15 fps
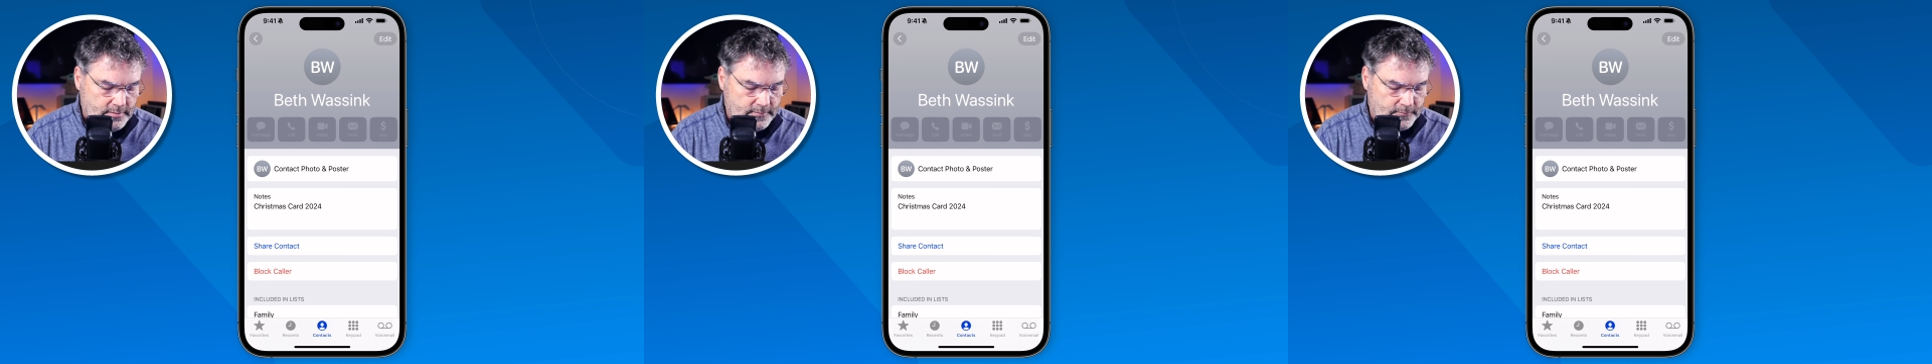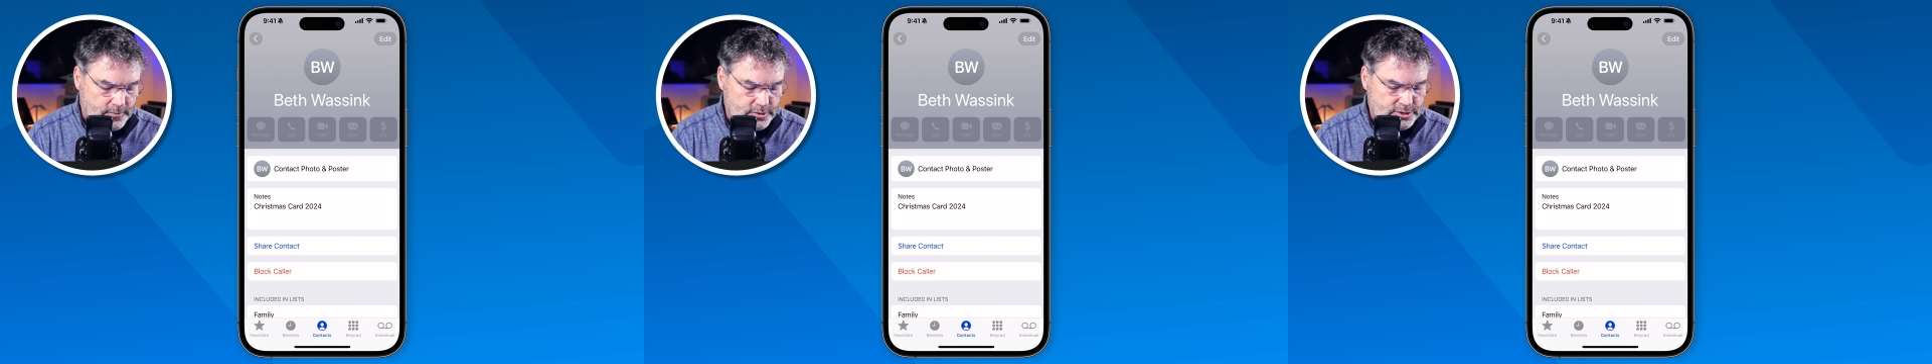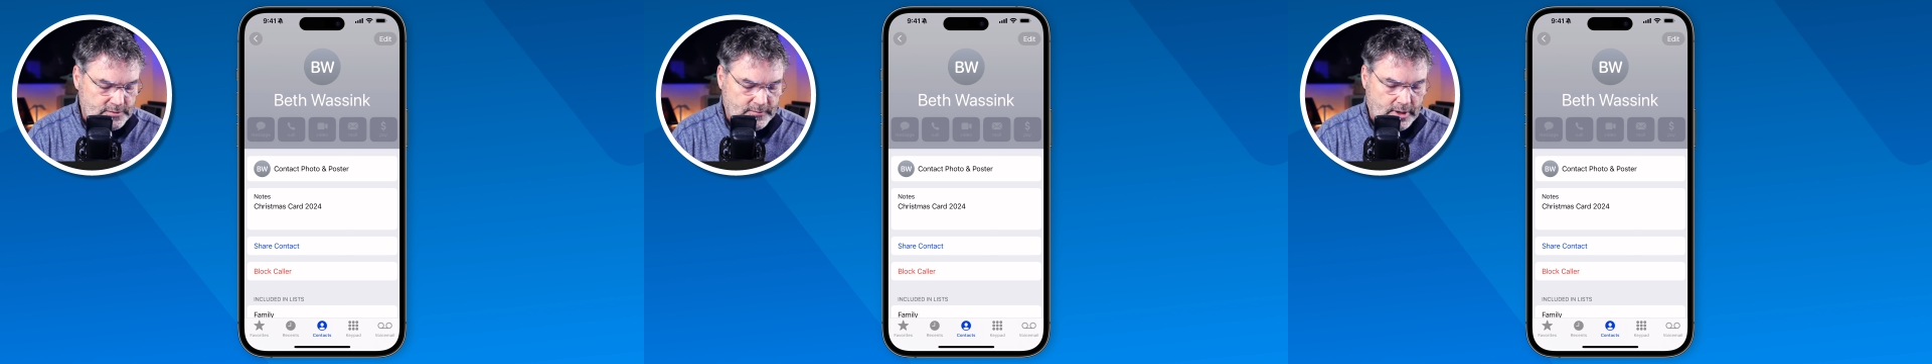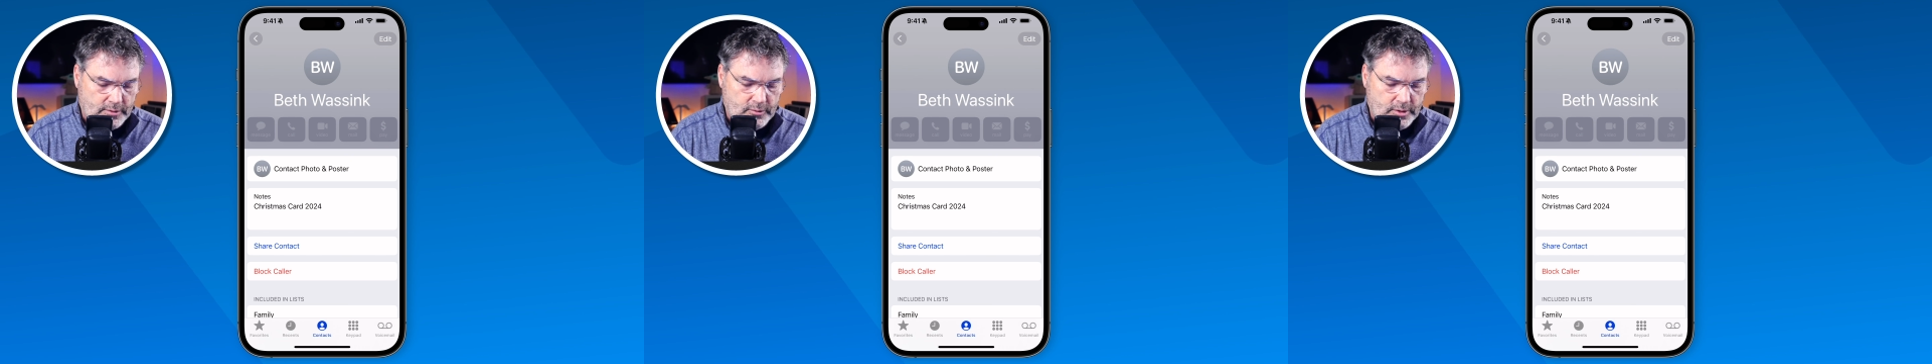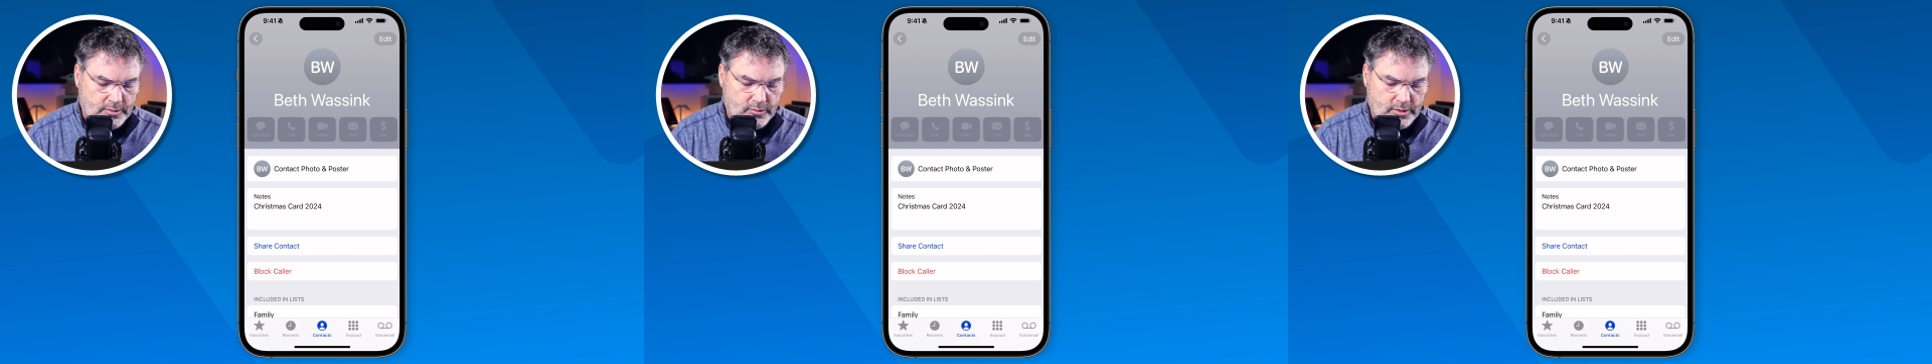First of
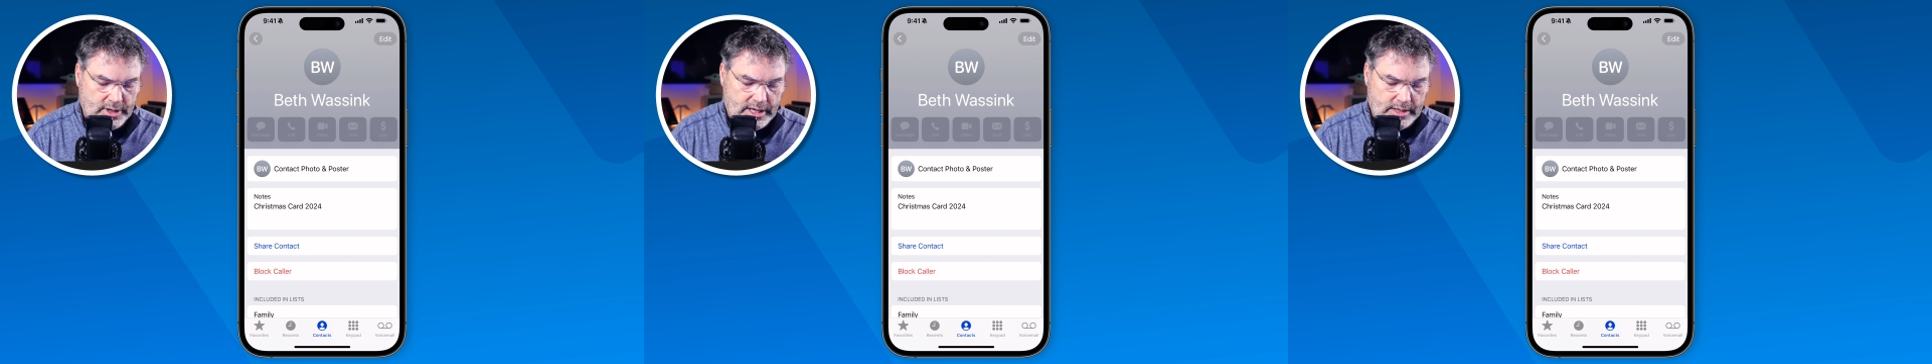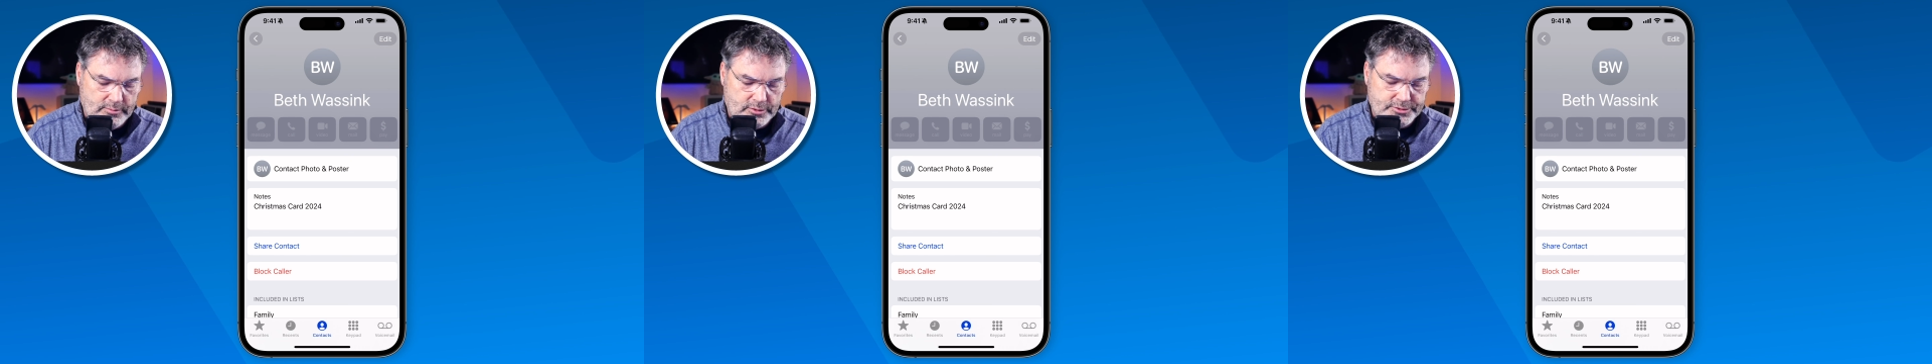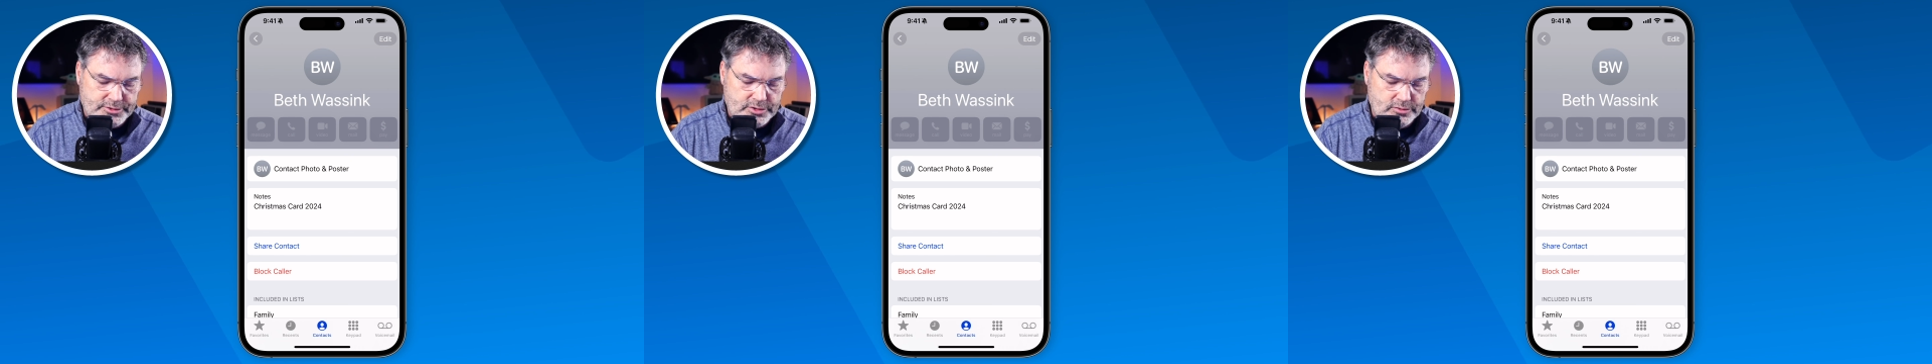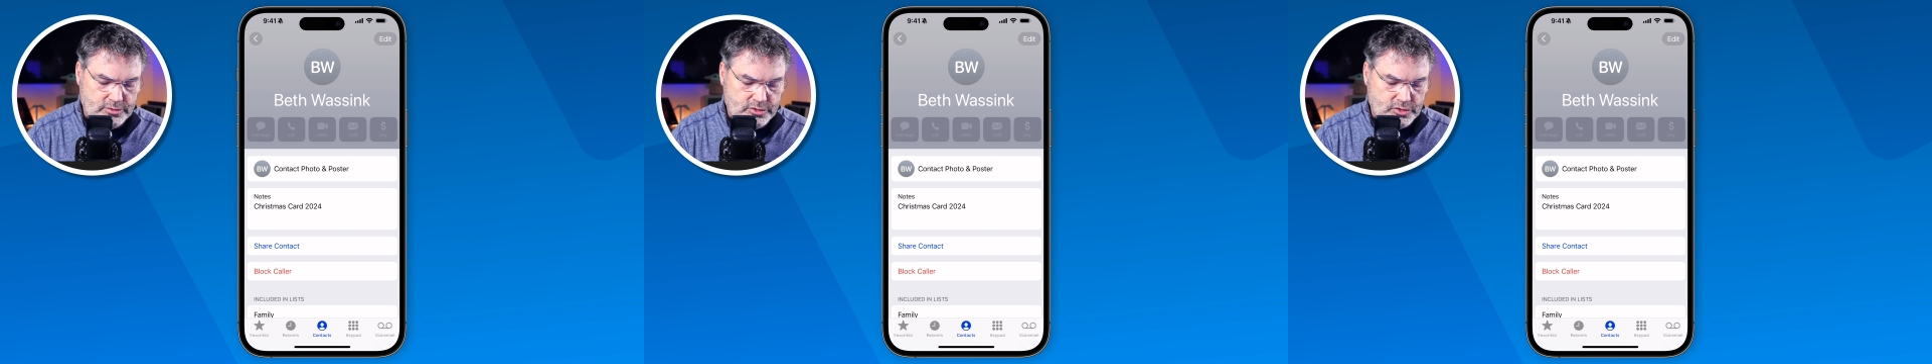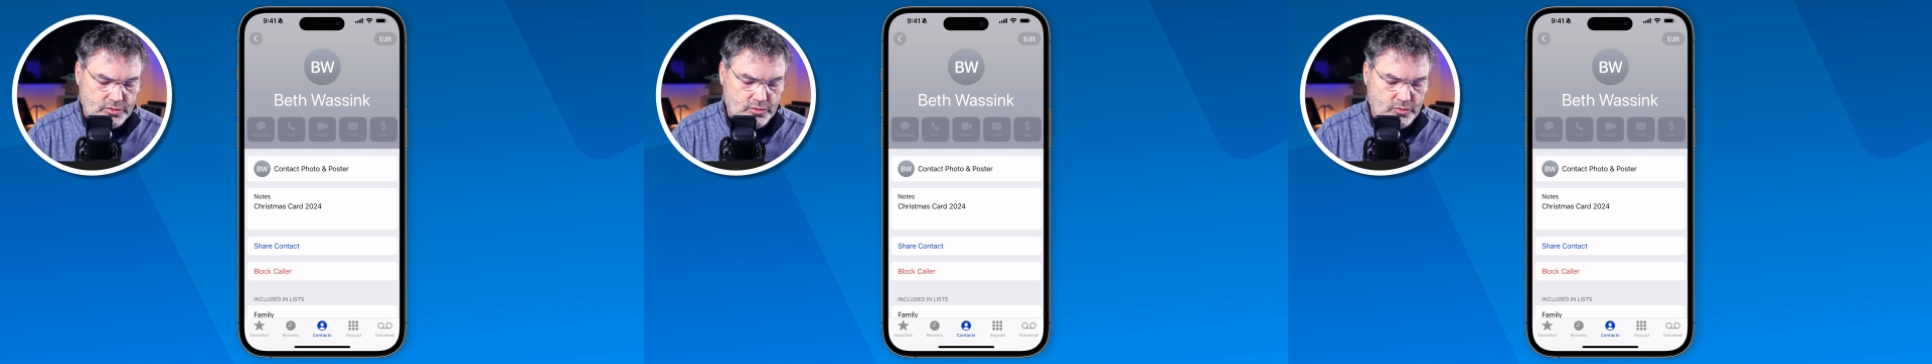all, what we're able to
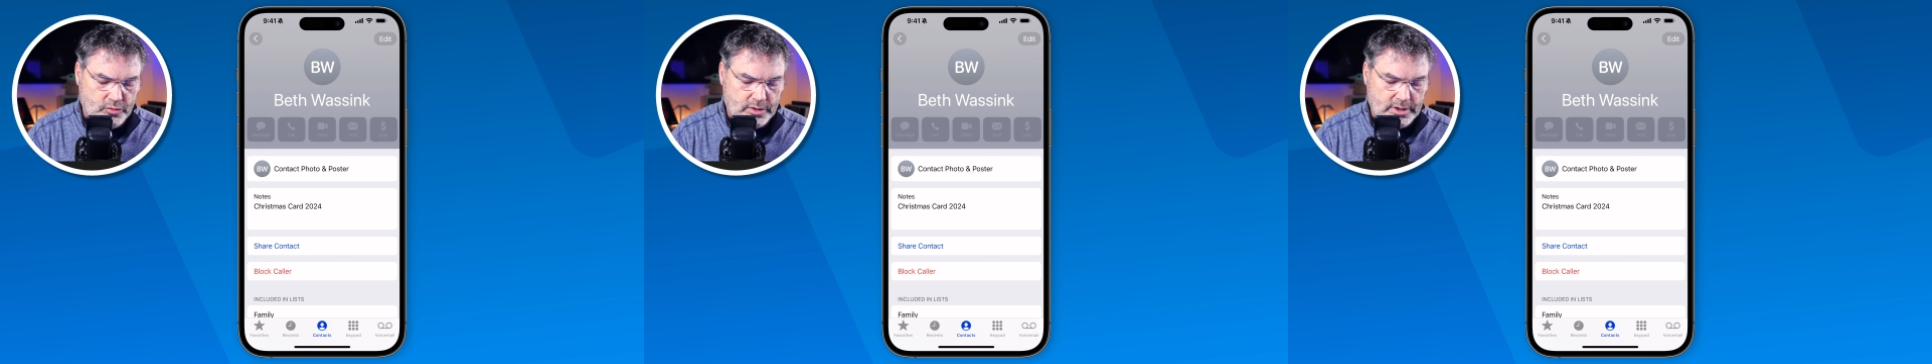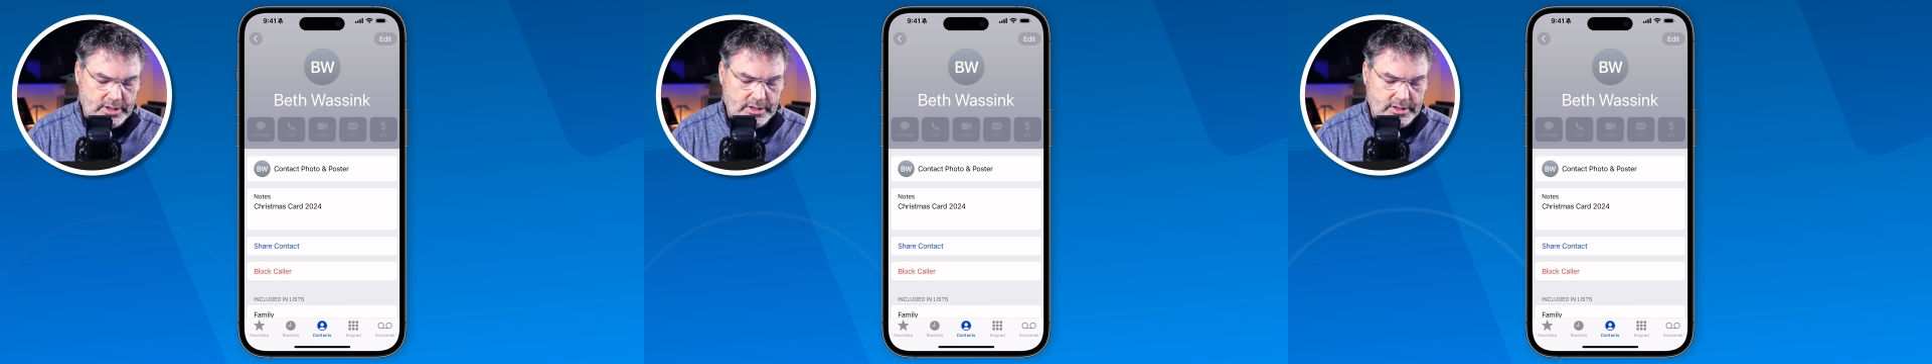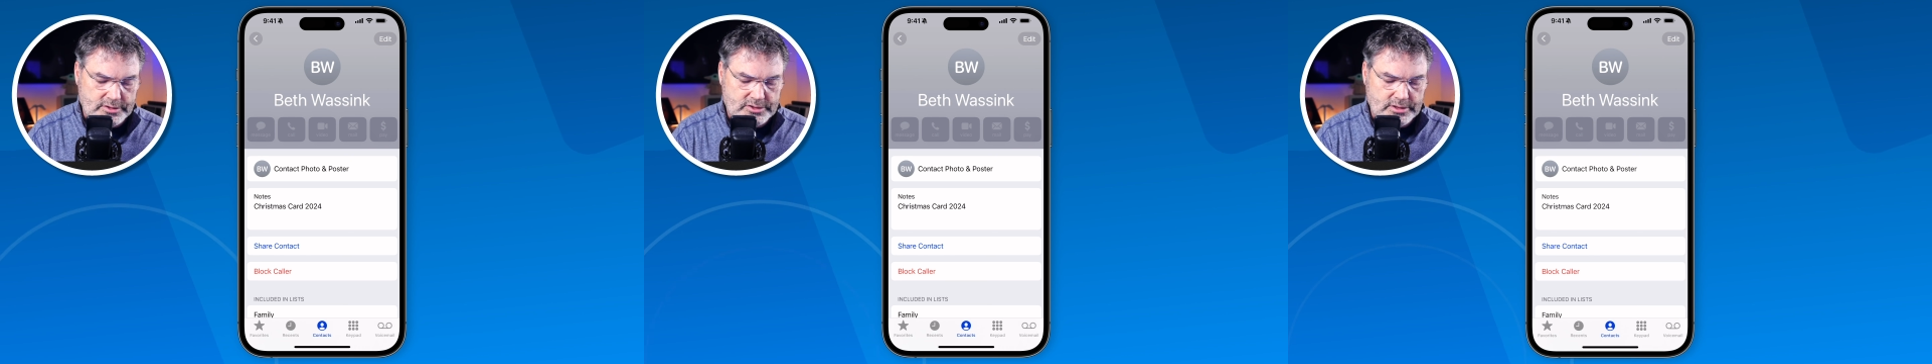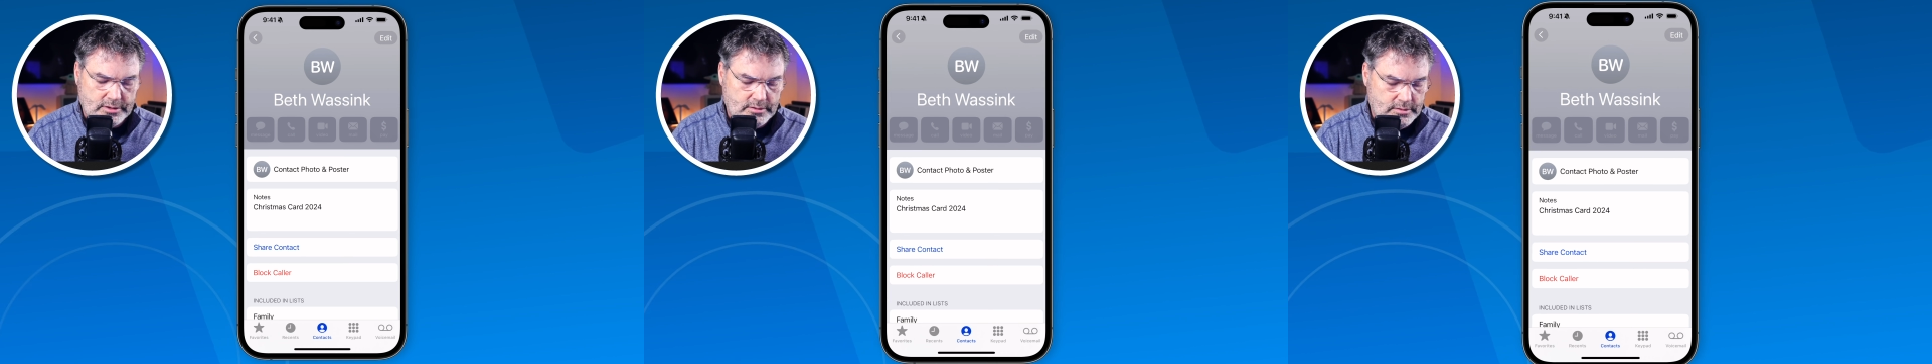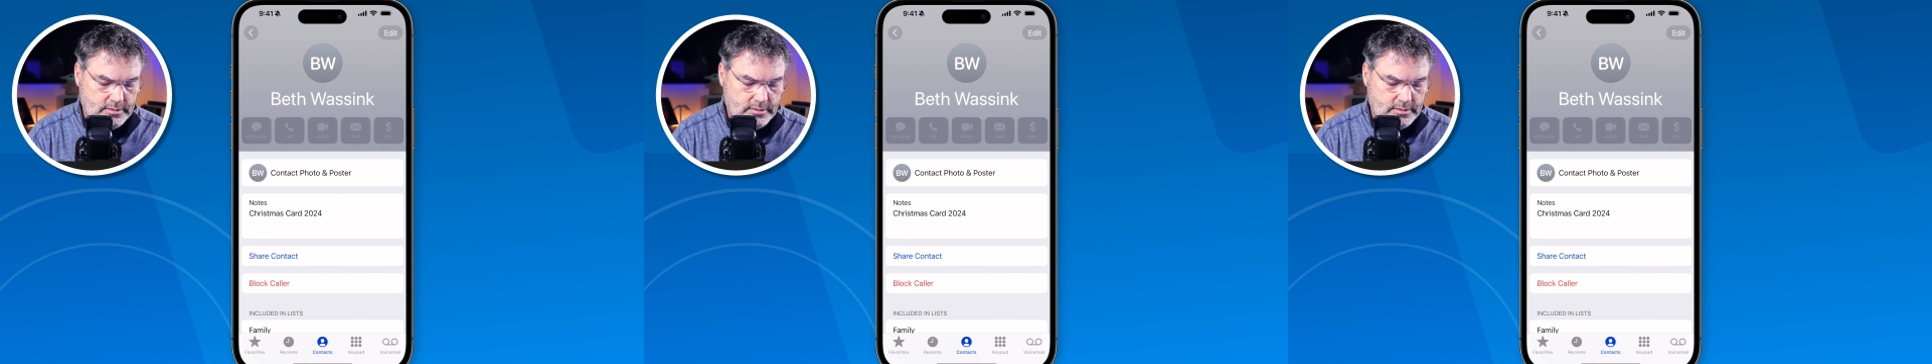do is